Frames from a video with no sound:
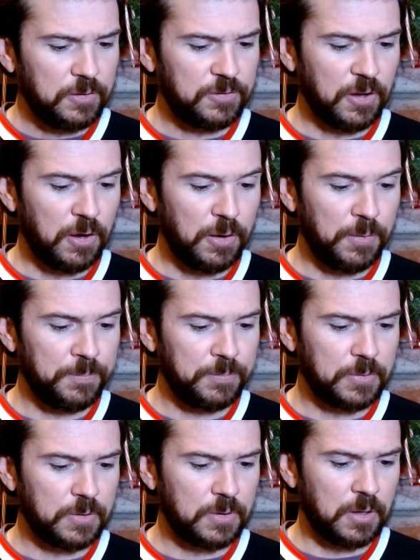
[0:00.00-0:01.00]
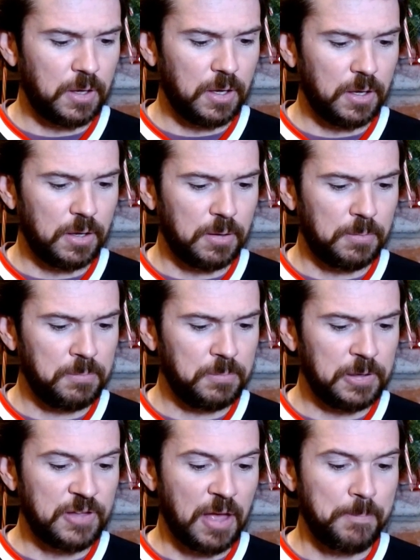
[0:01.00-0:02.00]
So
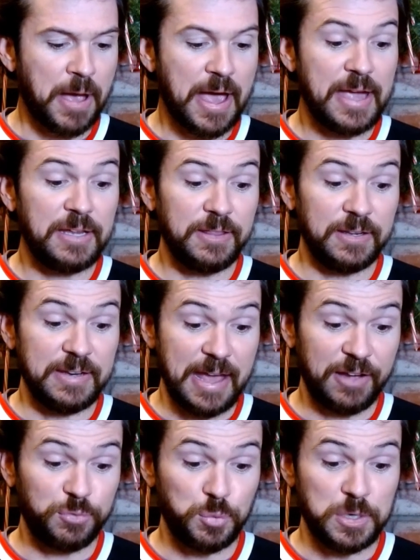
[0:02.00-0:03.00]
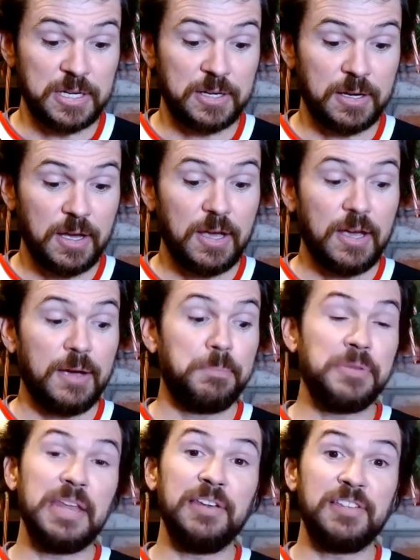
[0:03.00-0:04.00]
he's on bye the next week,
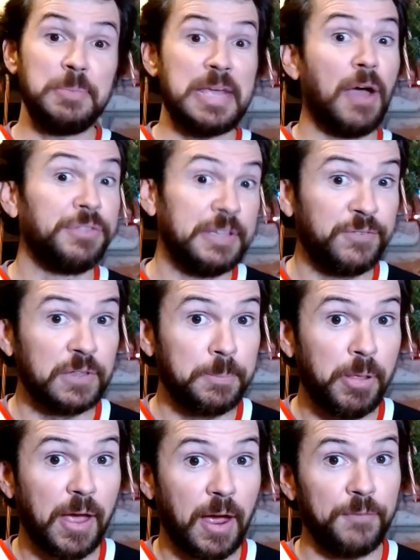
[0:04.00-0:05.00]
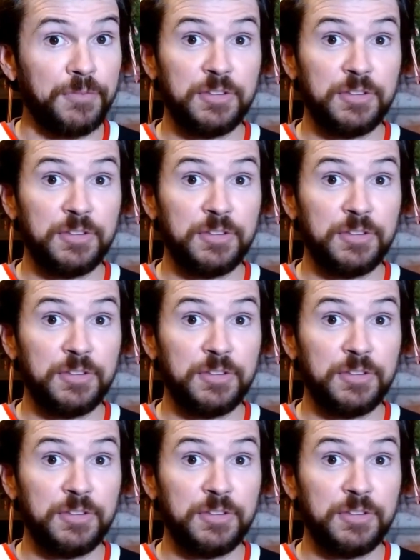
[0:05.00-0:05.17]
but then he's going to be healthy for the playoffs.